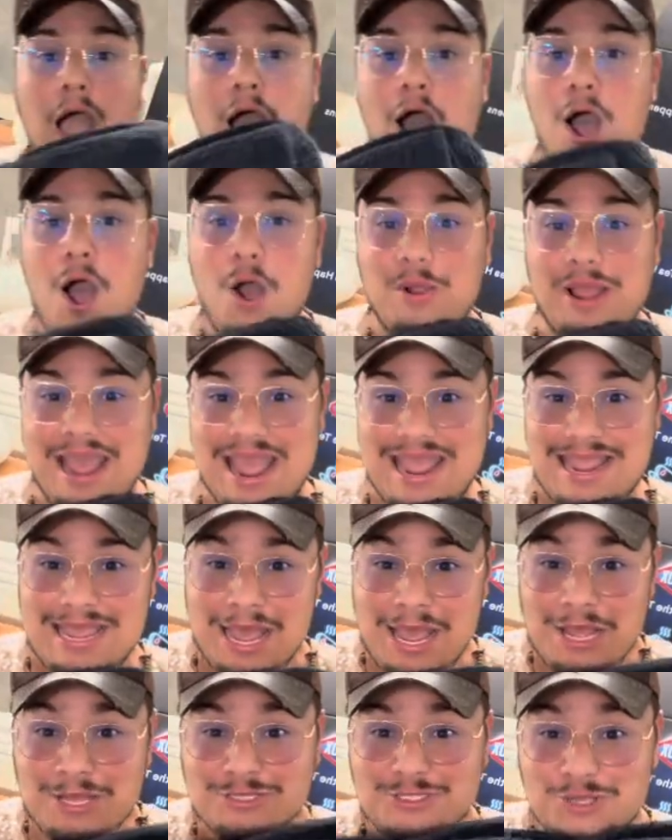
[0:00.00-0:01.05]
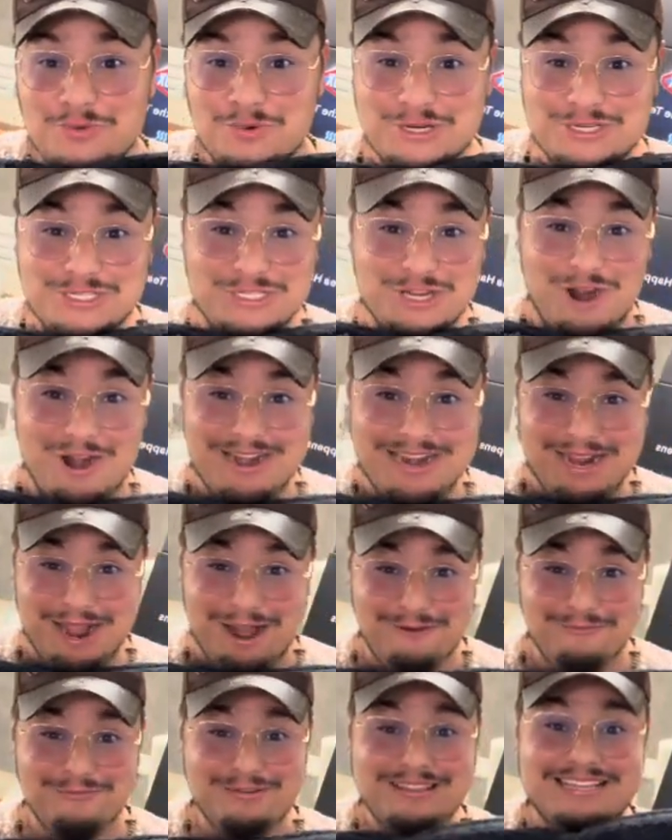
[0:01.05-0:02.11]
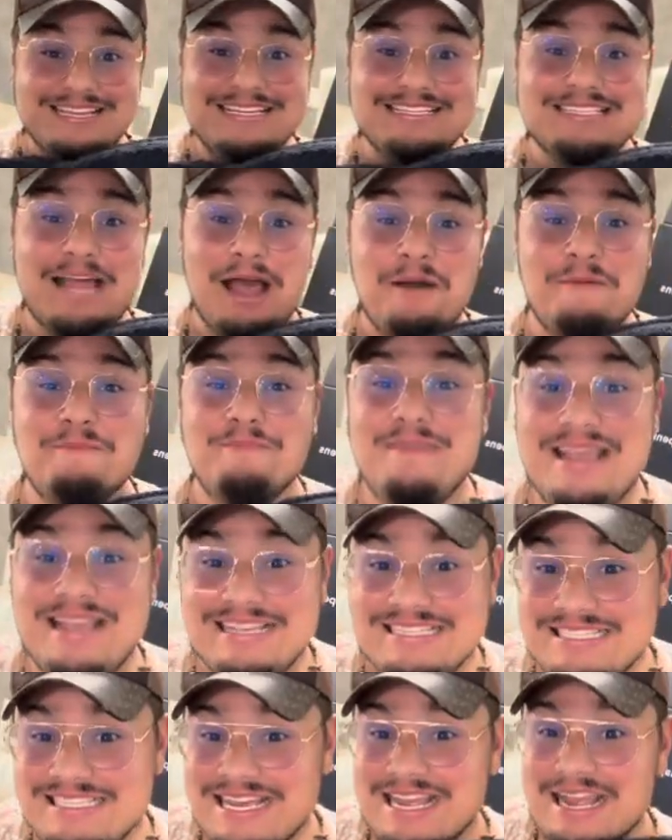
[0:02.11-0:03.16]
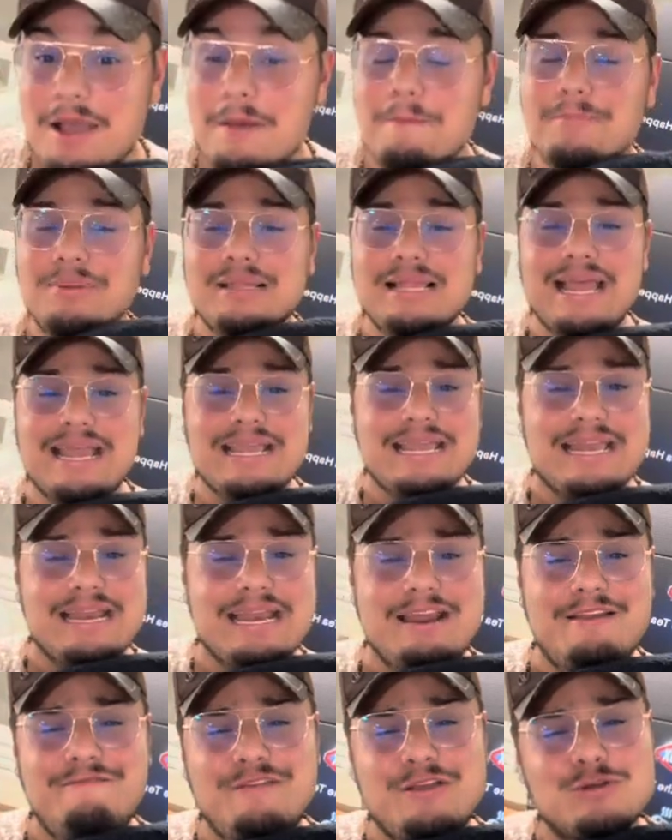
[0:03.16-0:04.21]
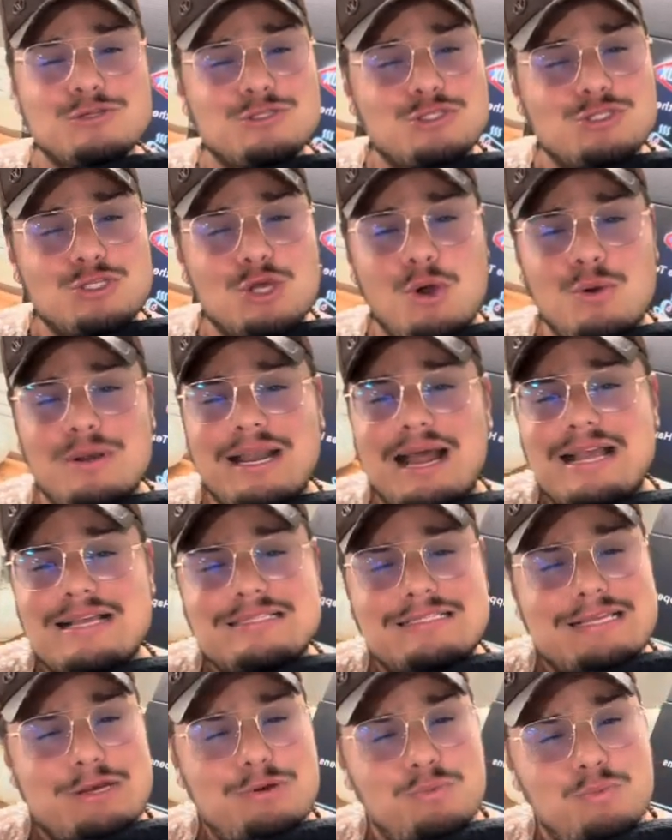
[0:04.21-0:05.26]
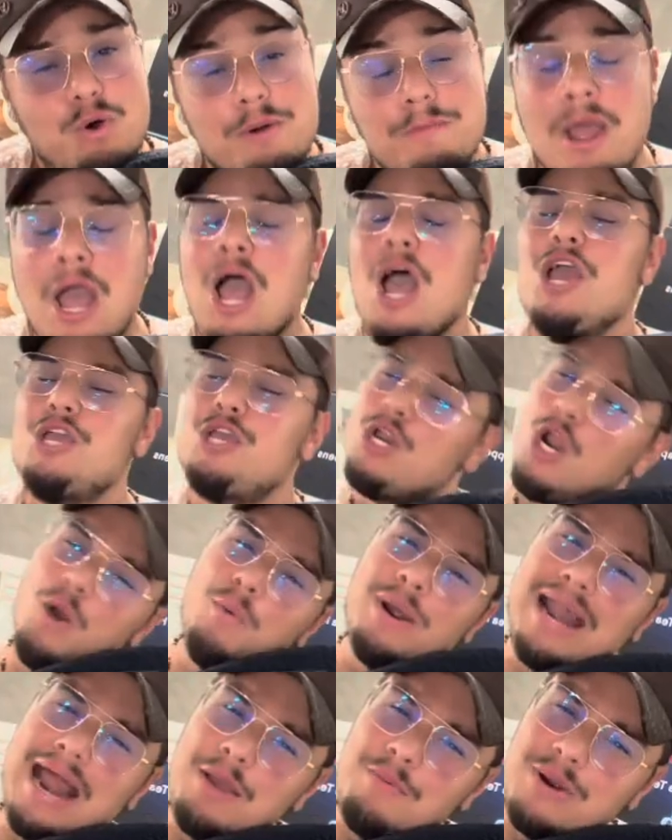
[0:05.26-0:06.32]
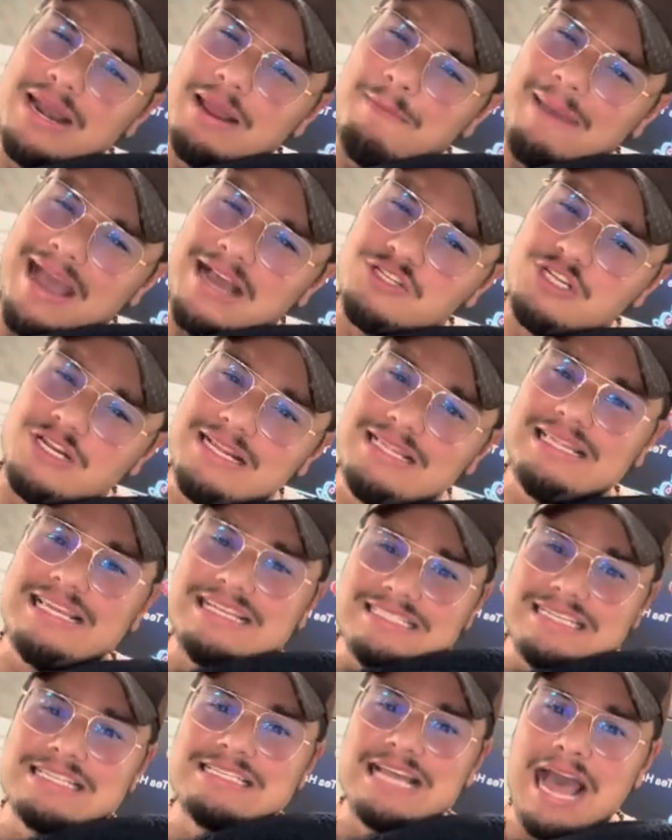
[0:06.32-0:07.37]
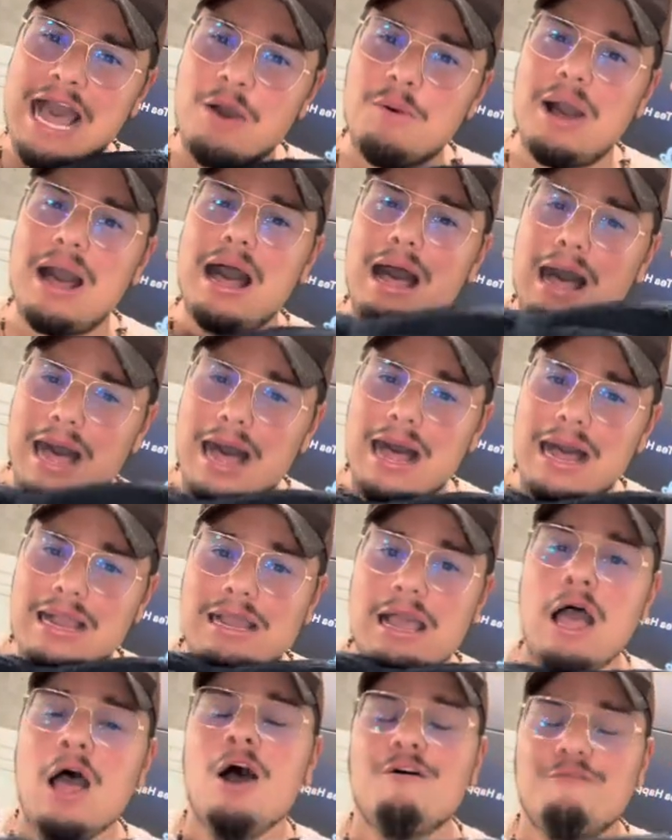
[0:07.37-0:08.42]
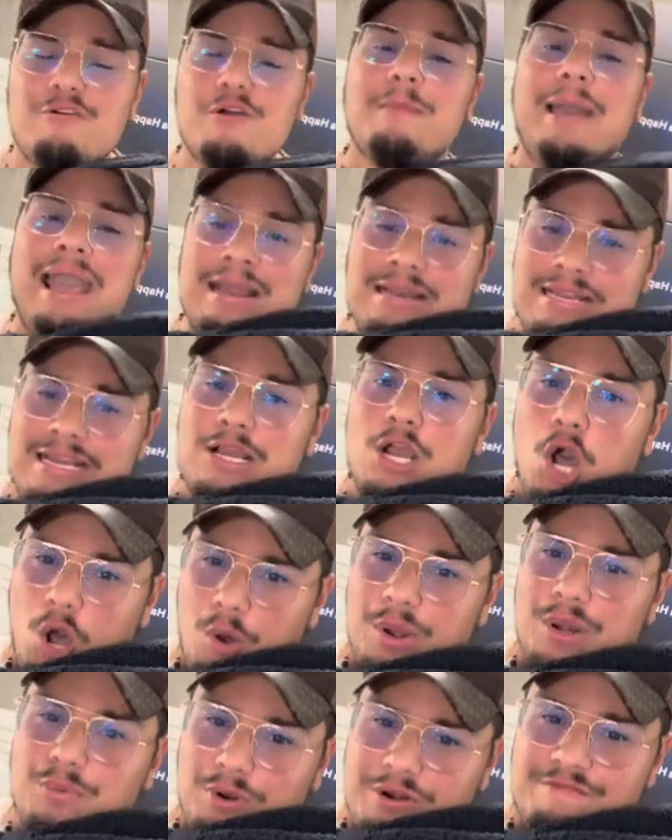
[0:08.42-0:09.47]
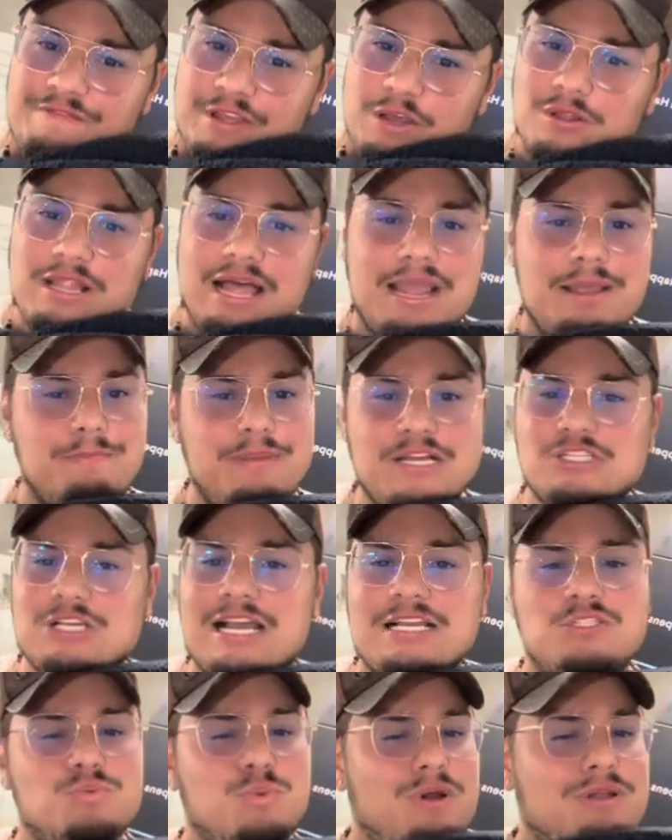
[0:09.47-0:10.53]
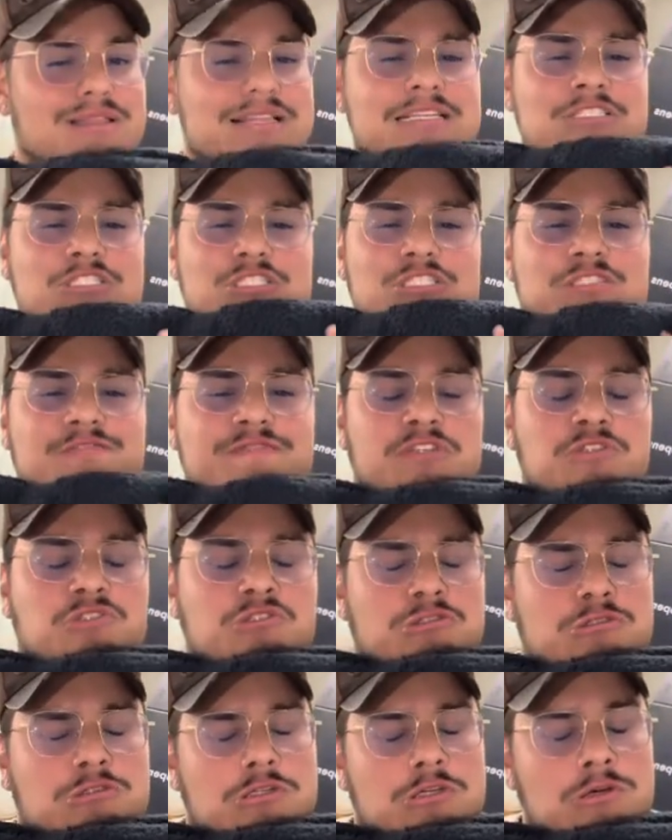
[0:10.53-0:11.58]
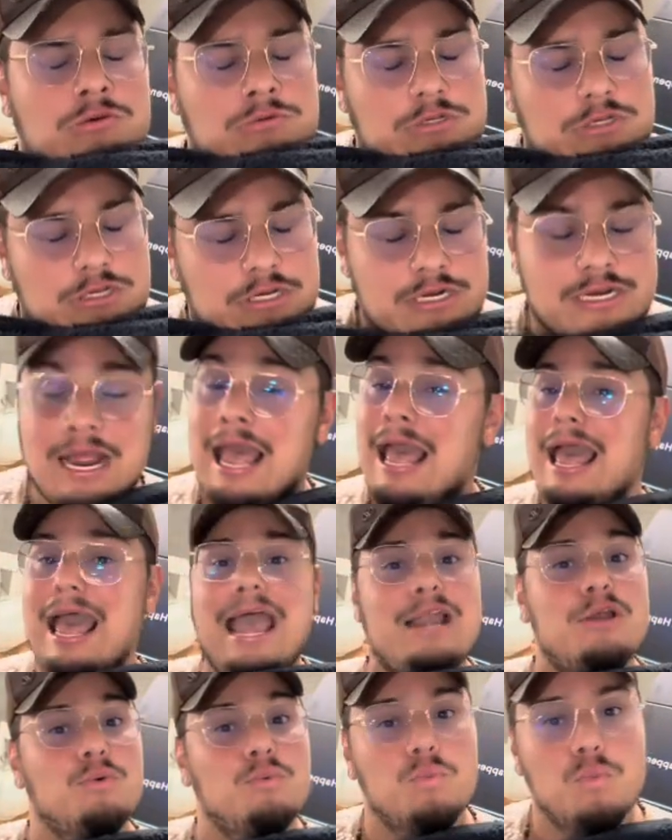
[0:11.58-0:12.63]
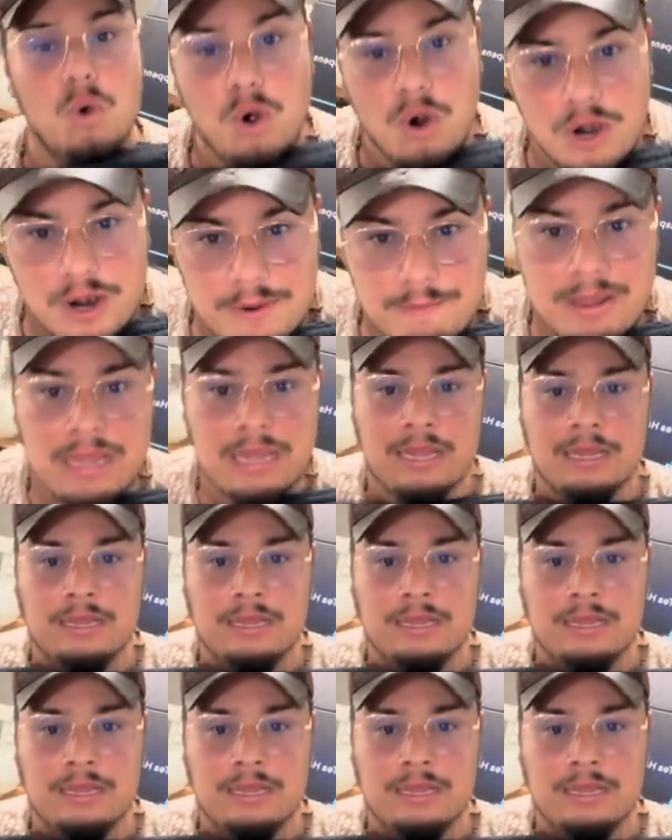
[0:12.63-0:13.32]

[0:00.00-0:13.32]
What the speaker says: Okay, so we're starting off with this amazing blanket. It feels so nice and warm. You know what I would imagine? This is how a hug from Andy Cohen would feel like, bitch. I swear, this just feels so good and warm.